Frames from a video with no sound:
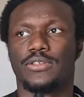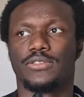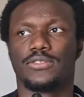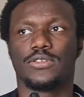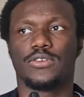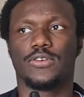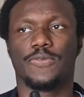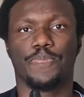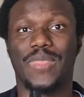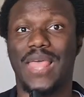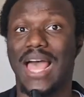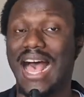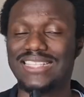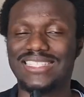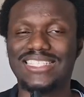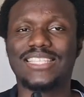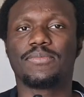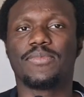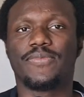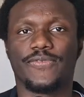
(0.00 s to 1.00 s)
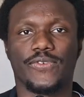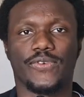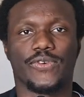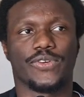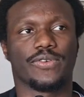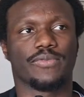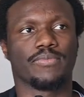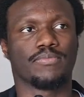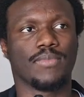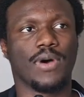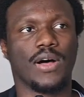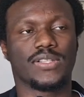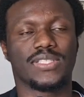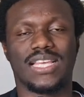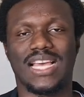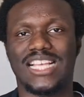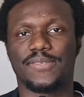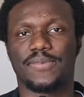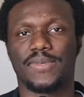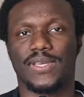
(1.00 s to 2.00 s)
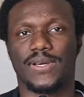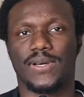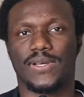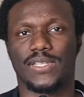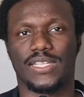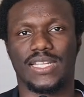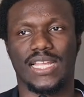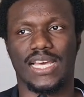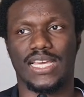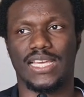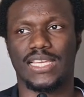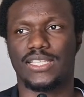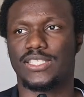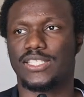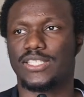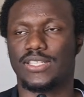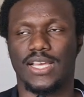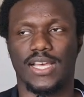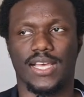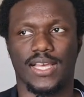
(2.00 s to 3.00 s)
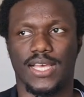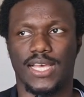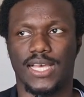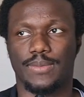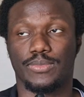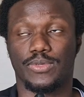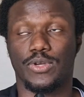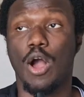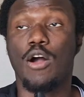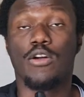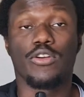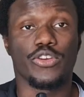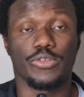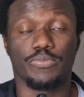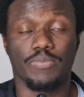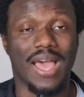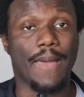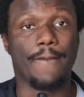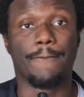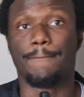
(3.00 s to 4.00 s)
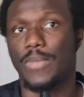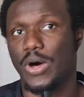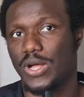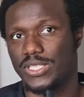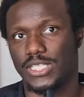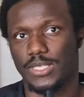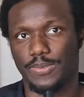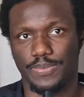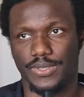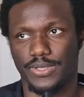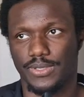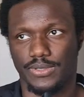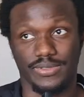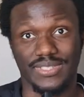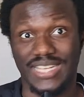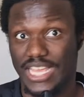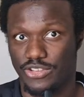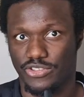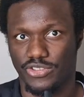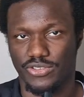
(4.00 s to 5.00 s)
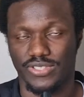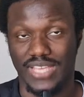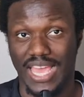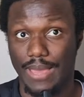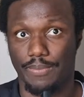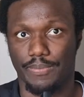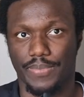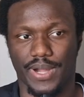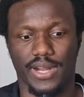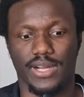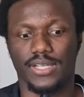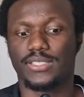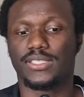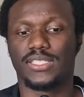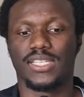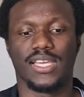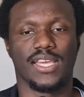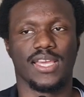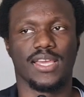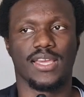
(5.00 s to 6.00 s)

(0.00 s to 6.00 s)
So, as I said before, Malta has been colonized, conquered by multiple nations, empires,